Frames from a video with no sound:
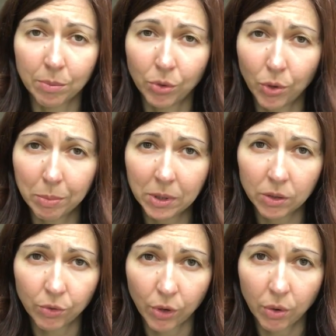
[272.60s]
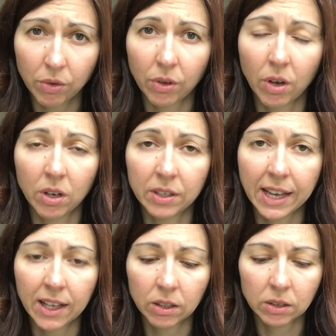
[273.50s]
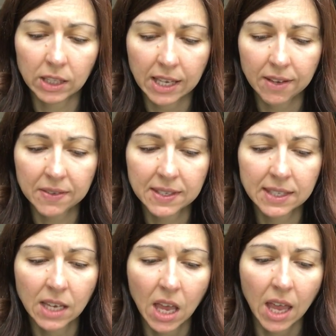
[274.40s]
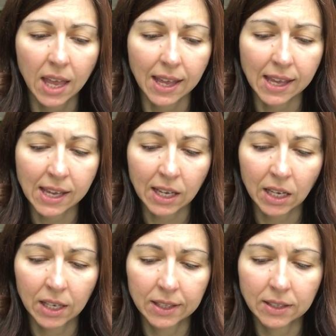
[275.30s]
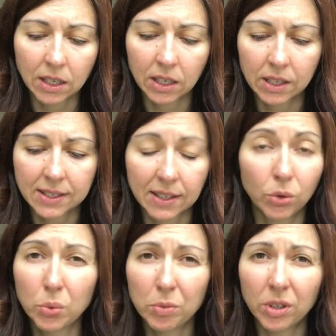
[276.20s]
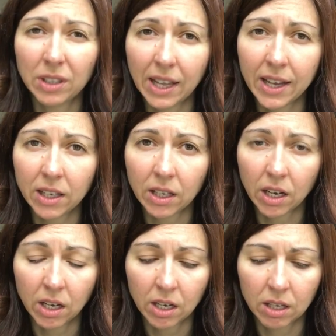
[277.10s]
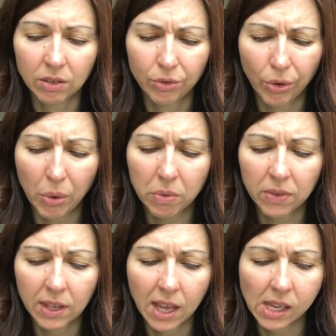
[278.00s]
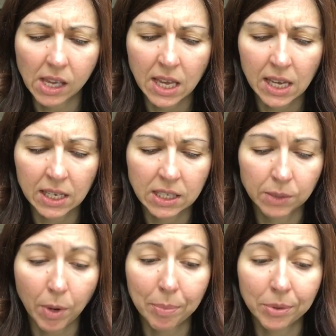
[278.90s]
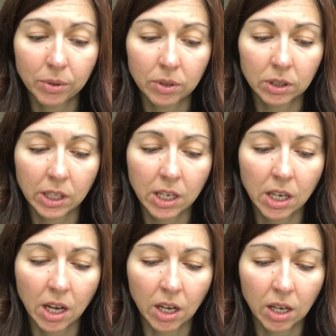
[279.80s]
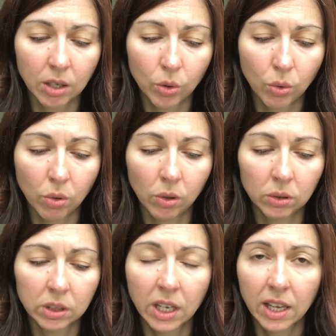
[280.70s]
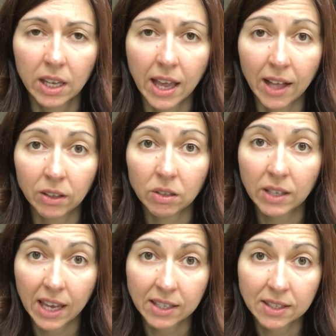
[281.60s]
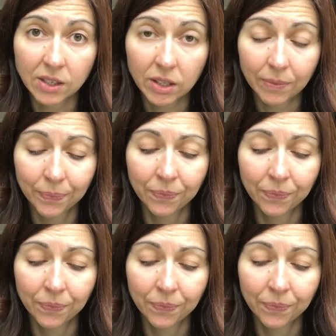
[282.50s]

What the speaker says: abnormal growth on aloe leaves, and it's a tumor-like growth, and it's popularly called aloe cancer.